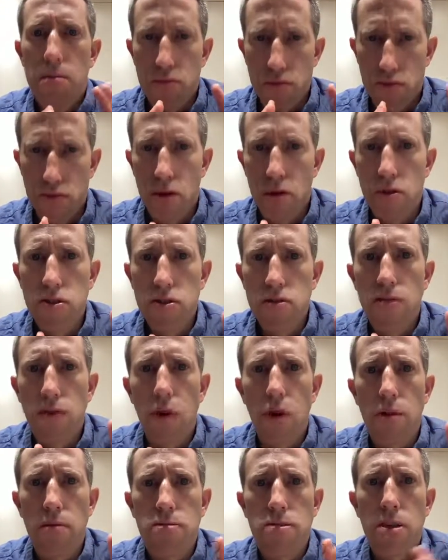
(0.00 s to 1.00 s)
prose
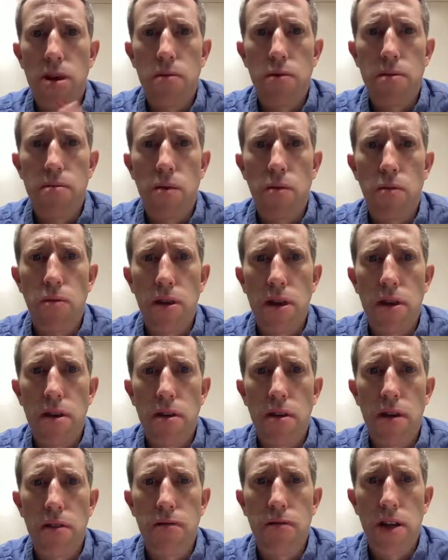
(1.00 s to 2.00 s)
forms that we've been
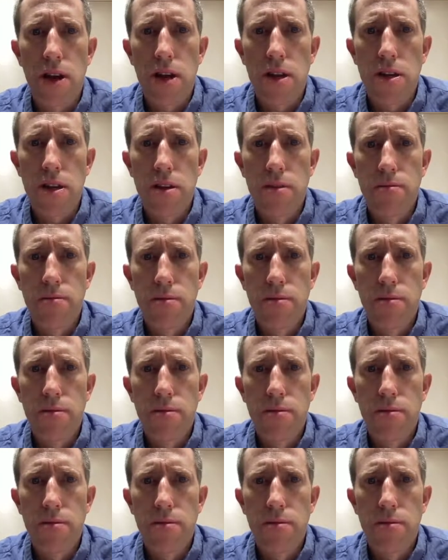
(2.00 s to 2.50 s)
reading of late,